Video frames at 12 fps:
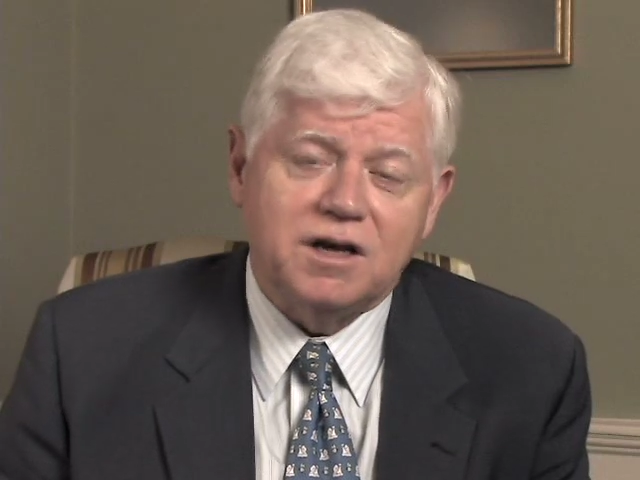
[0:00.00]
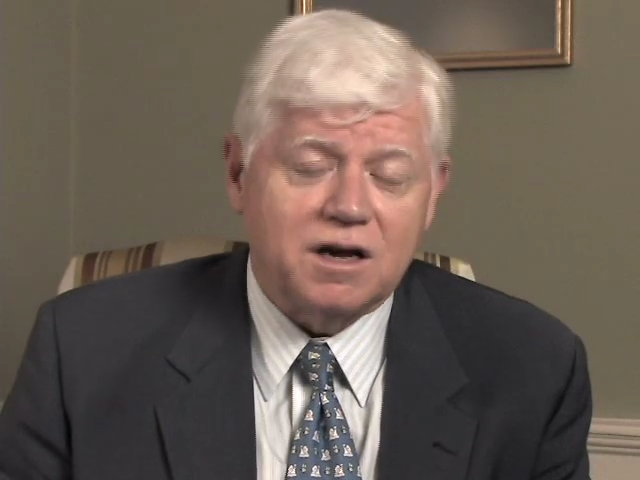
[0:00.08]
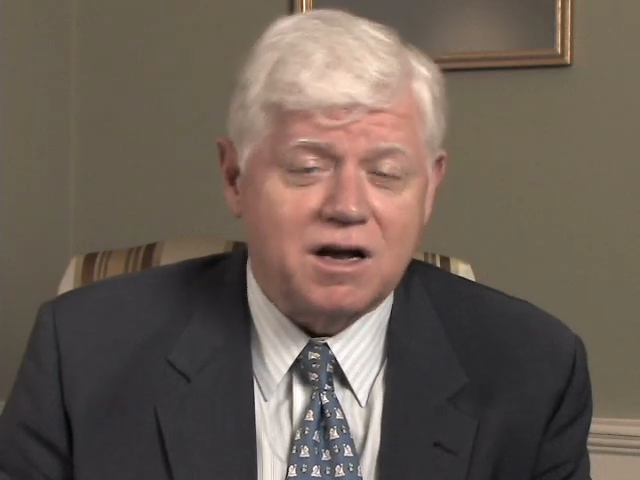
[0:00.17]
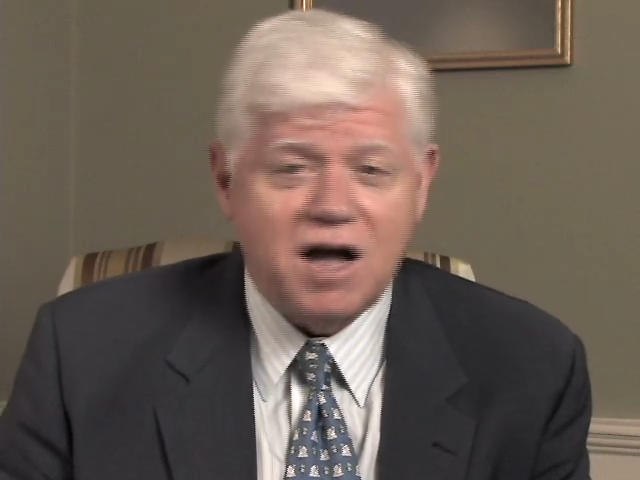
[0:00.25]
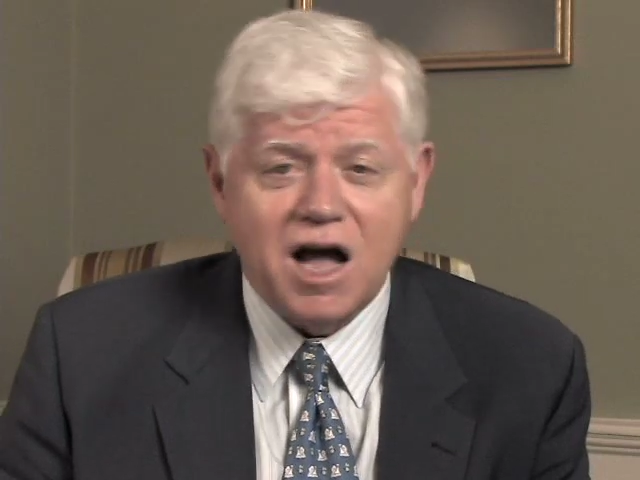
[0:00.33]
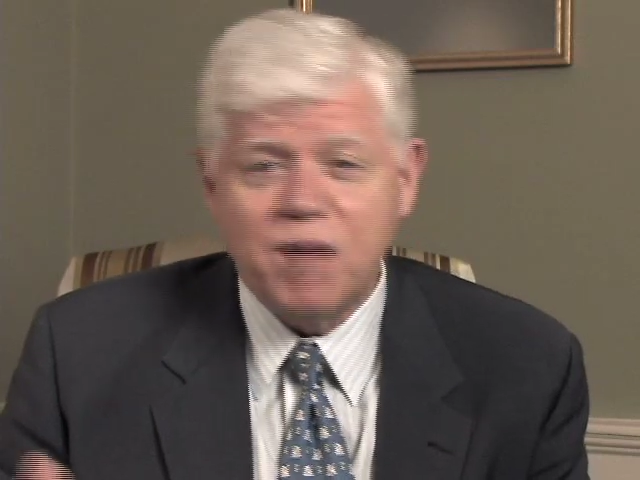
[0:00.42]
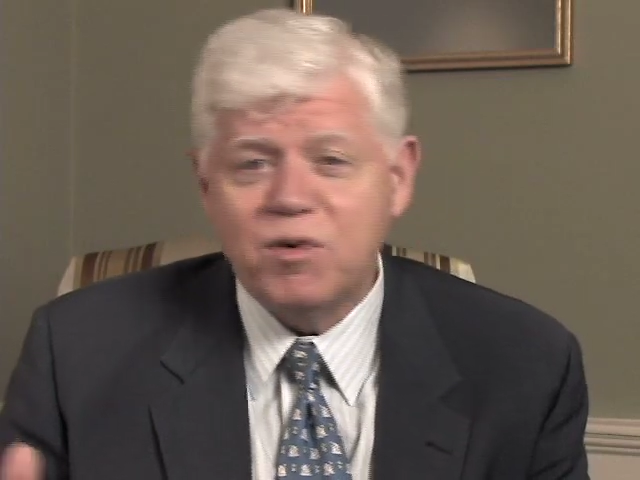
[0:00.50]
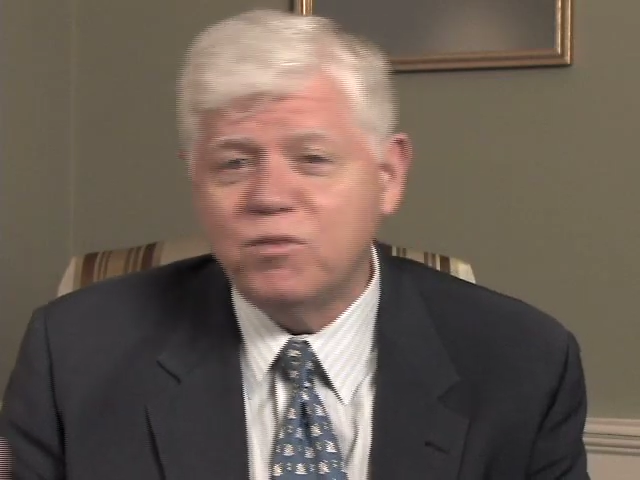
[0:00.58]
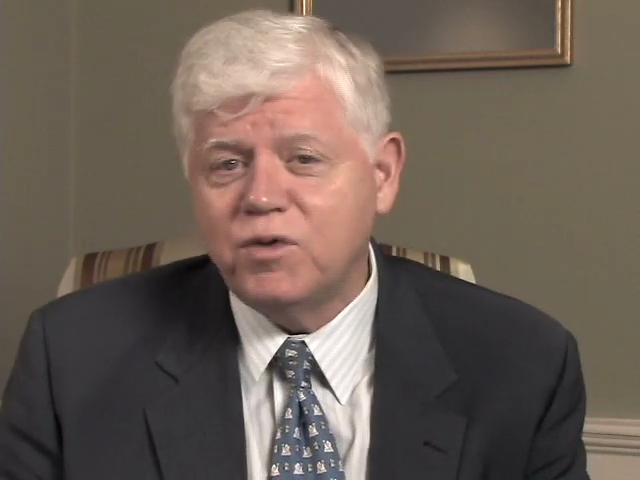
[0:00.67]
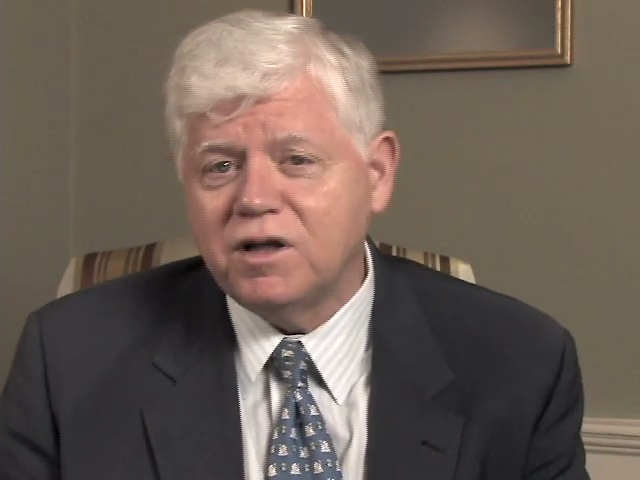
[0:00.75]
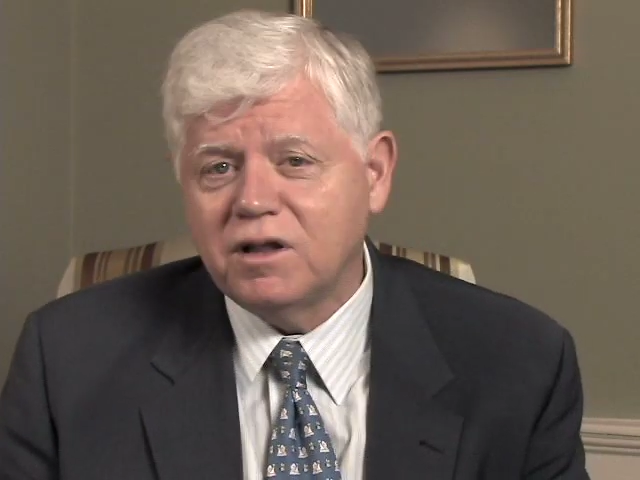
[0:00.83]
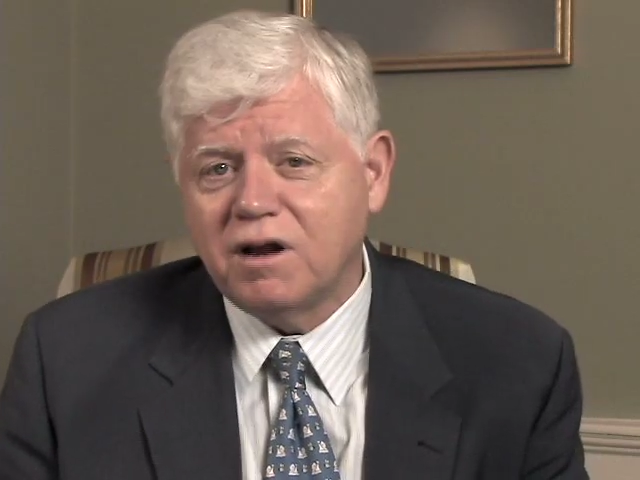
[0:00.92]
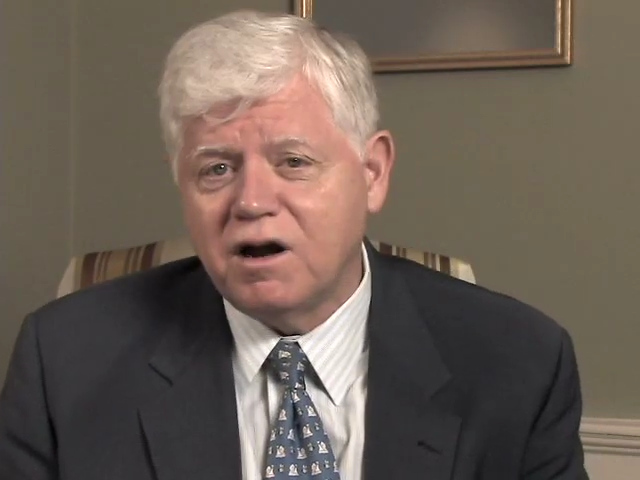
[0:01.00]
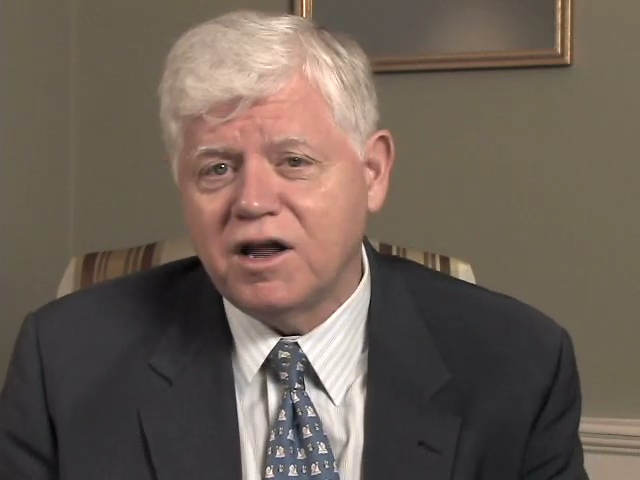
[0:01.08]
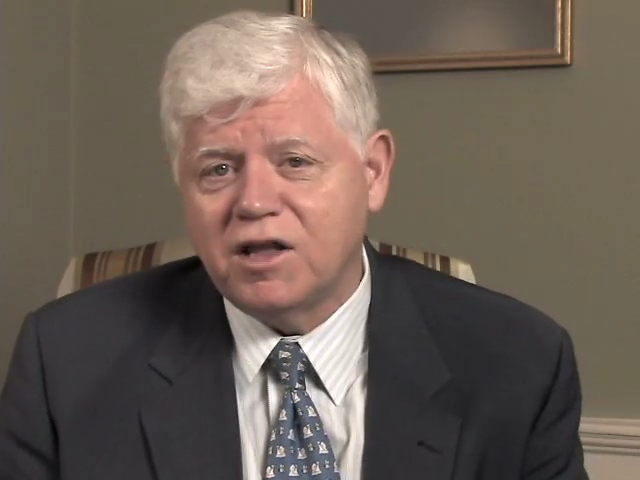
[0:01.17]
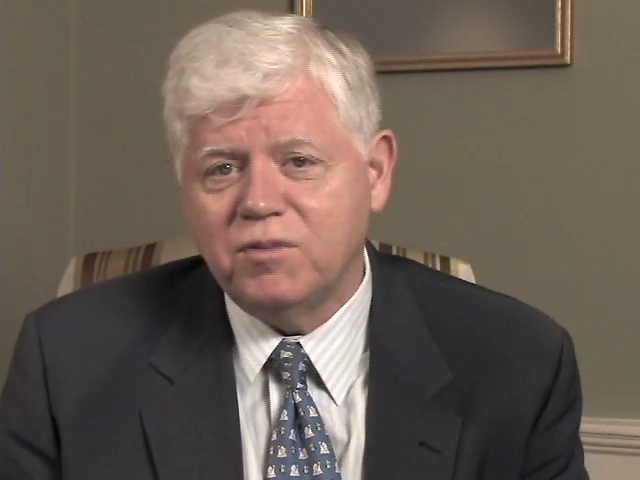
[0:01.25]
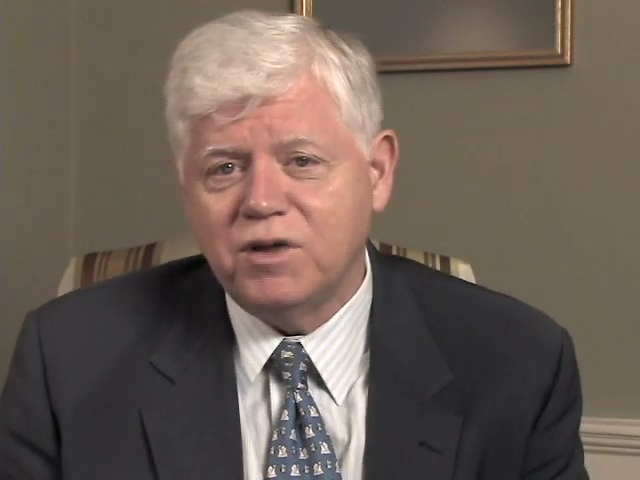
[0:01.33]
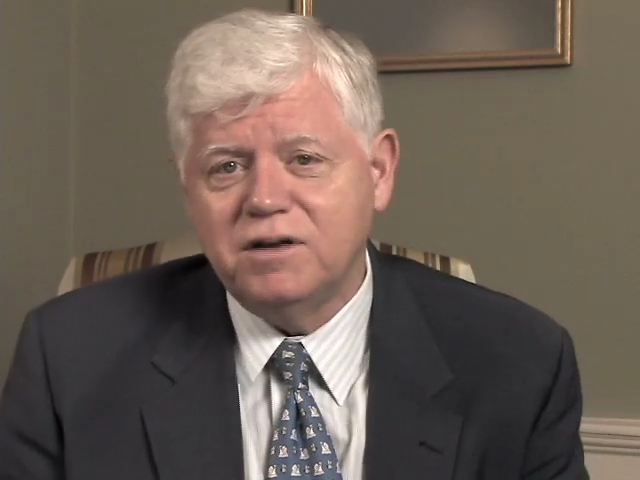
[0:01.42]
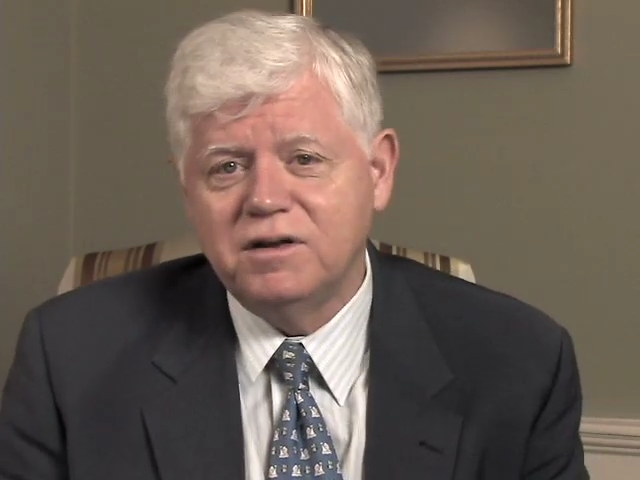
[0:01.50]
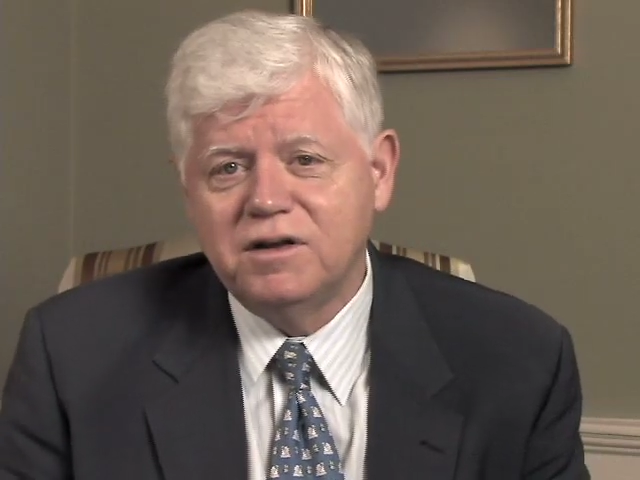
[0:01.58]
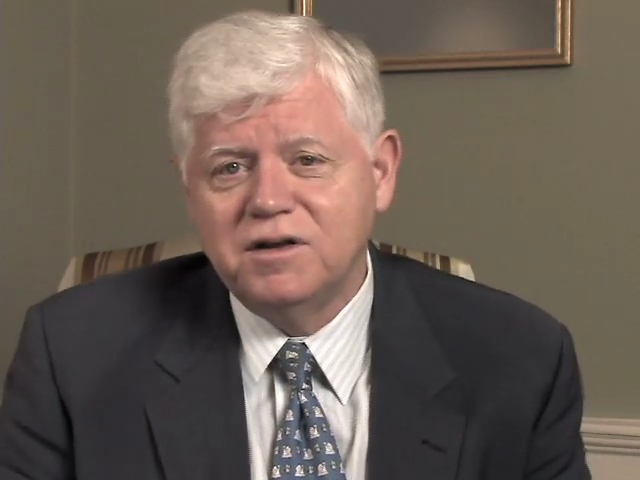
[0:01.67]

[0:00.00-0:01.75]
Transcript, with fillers: a commonweal argument